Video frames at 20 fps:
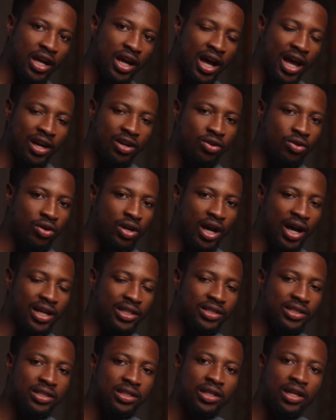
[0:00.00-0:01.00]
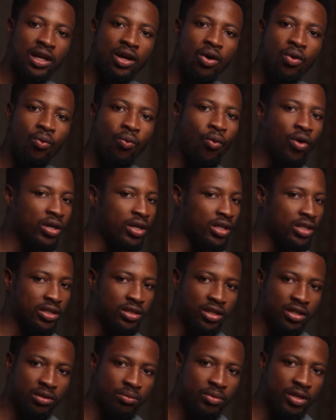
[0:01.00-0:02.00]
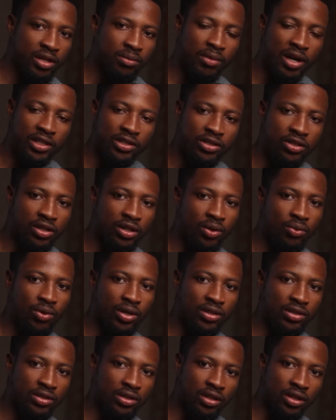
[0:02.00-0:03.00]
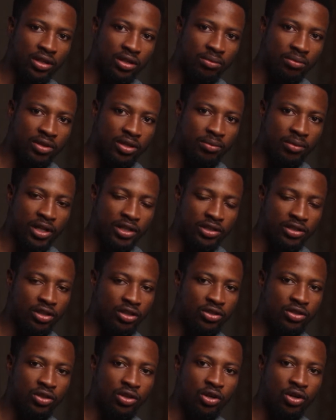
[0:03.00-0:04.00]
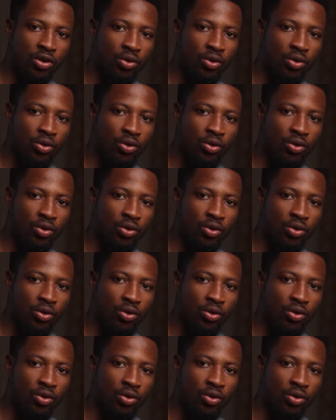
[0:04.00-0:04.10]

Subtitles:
I look at what is going to be in my shot and what is not going to be in my shot,